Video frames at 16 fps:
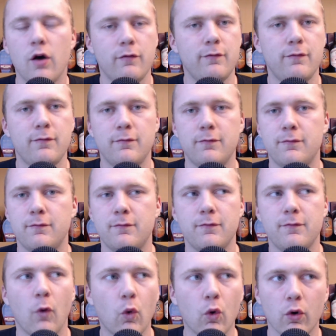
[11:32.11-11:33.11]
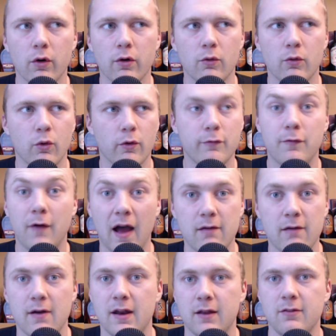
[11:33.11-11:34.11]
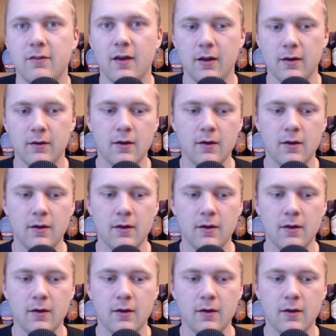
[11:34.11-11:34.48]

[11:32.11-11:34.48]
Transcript: 4 or 5 out of 10.